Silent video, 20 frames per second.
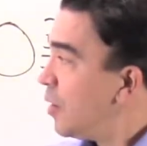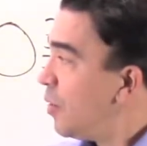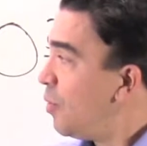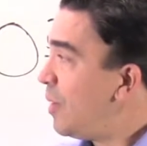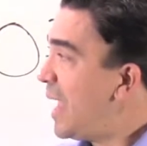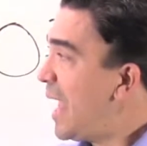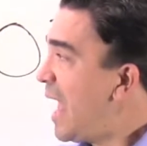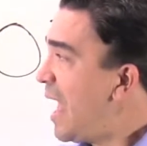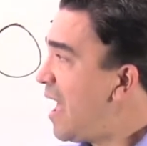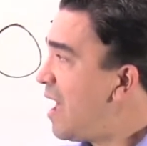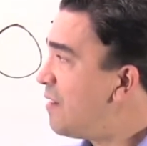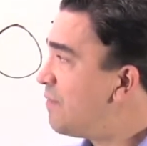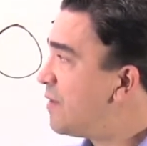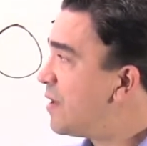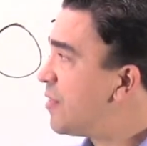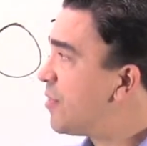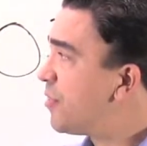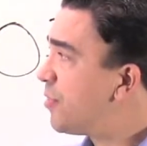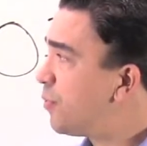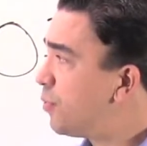We
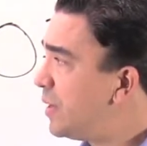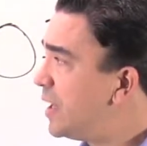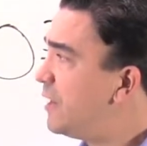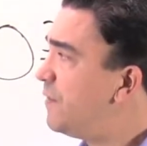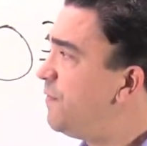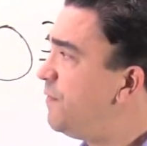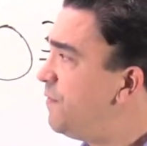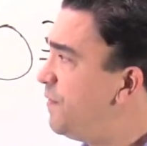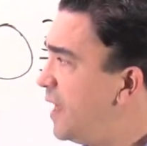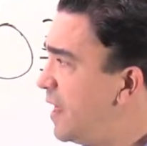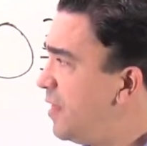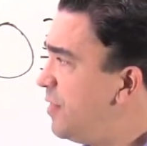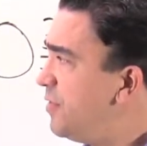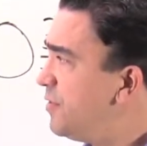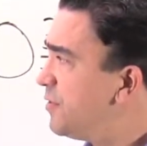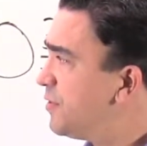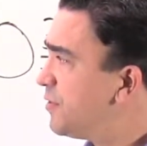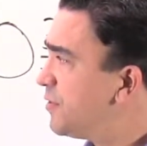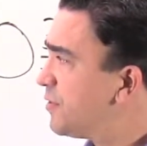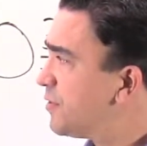have 3
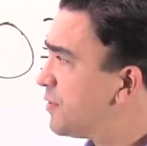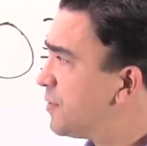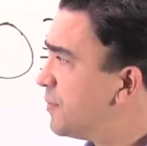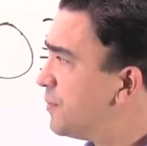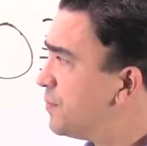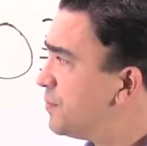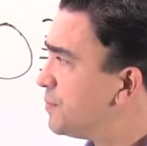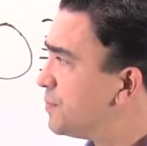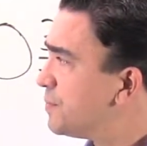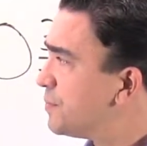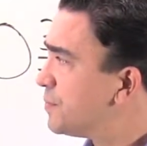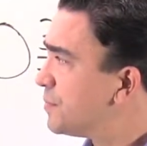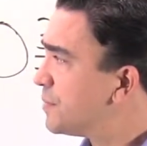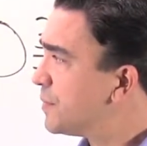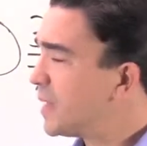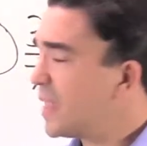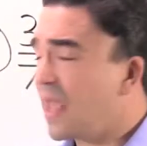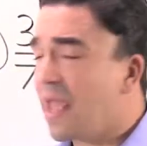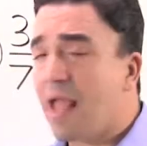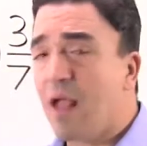fifths,
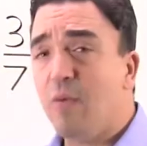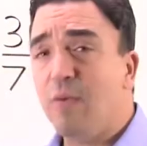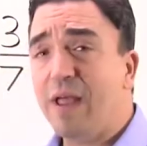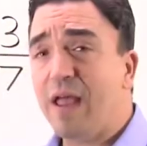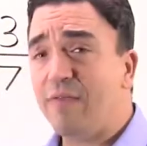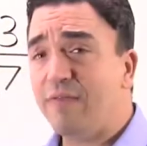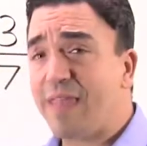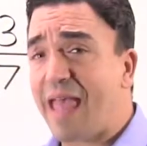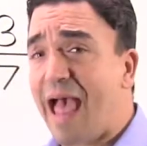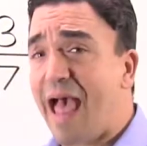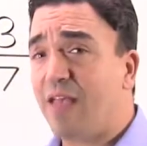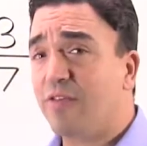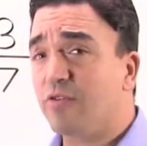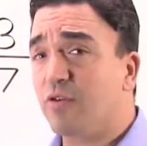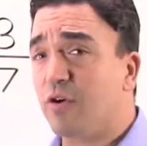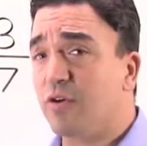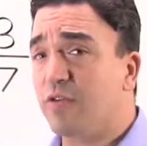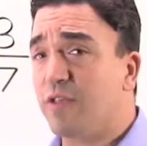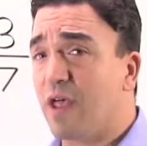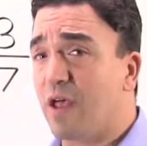and we have to
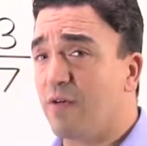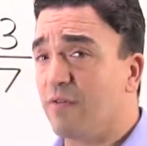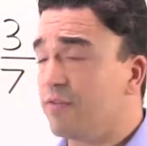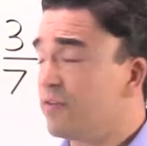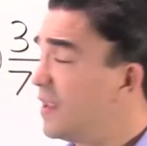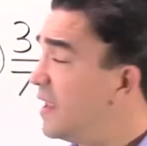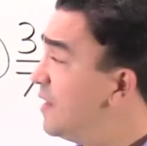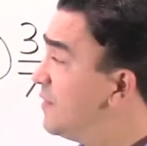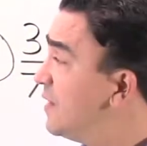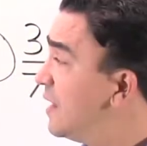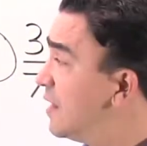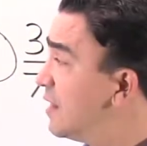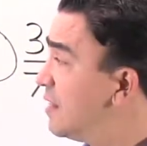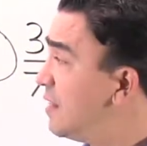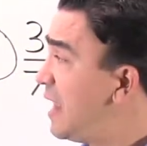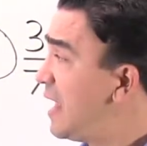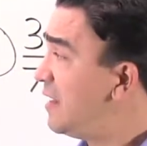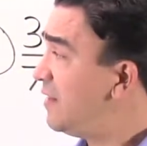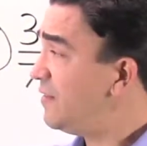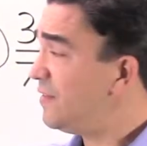ask ourselves, is it
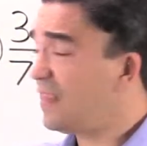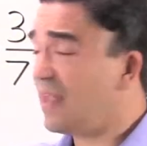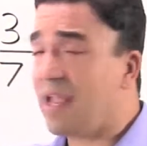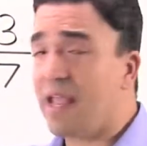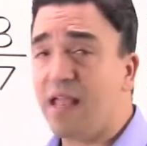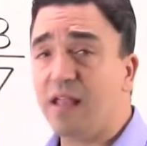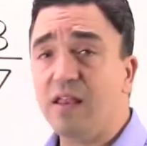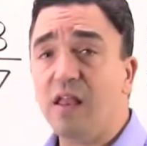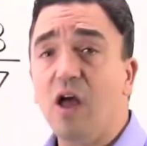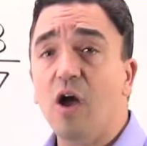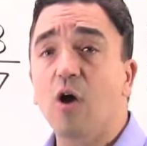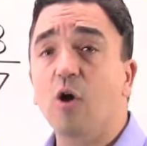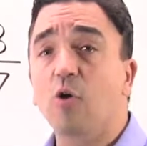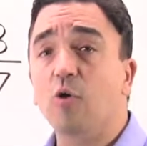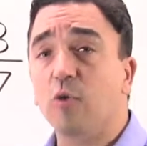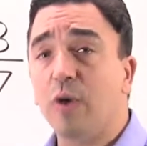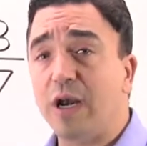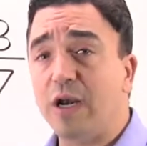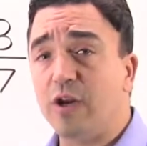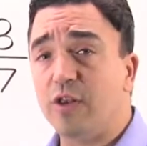less than,
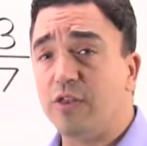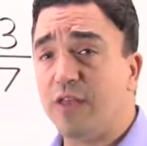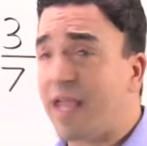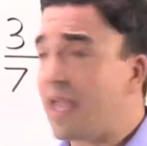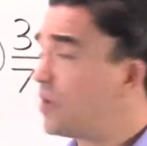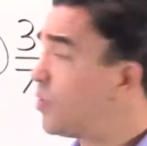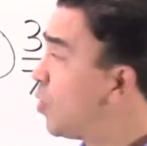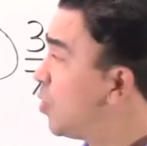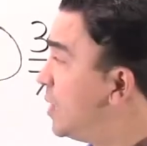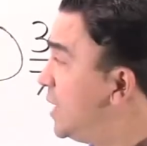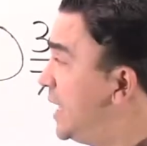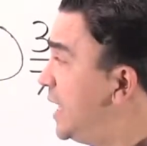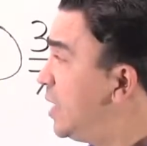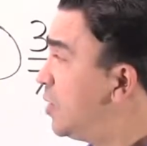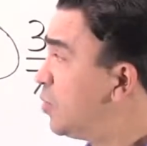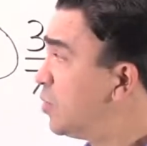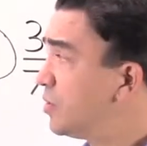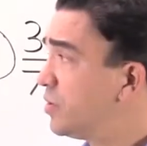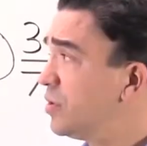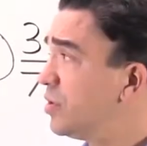greater than, or
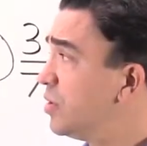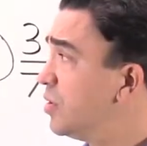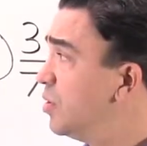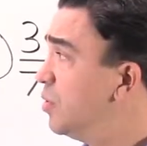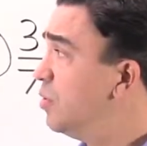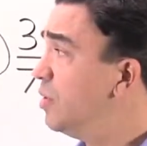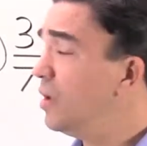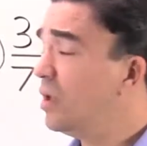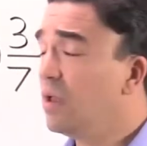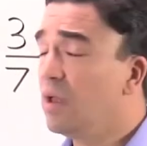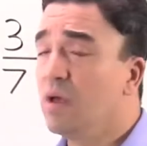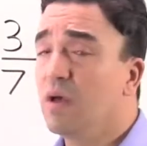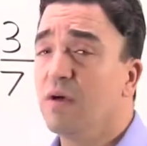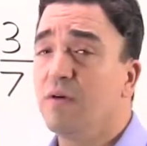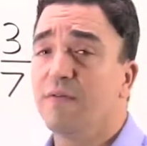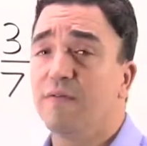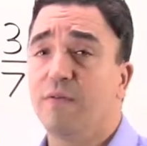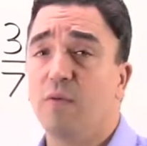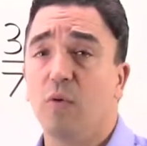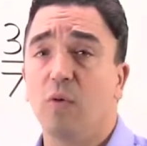equal to
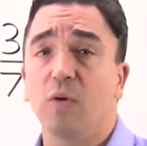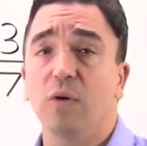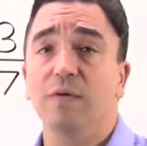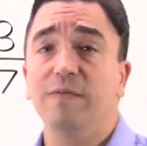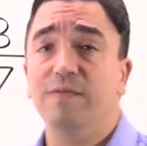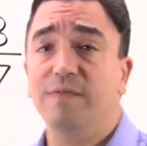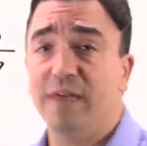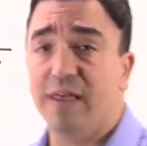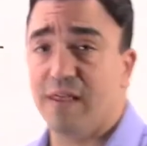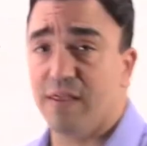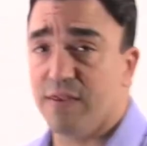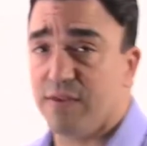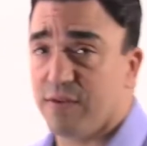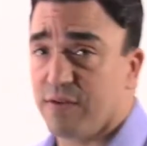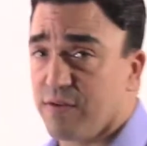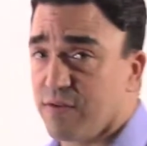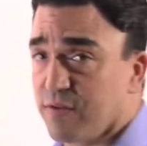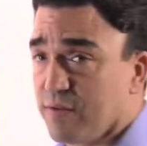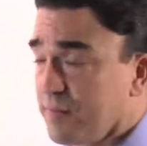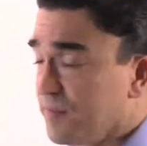4
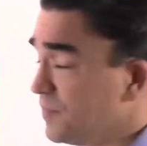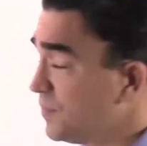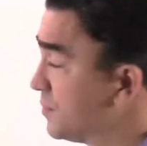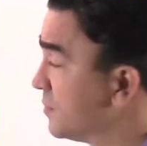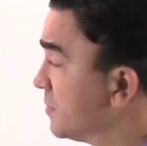fifths?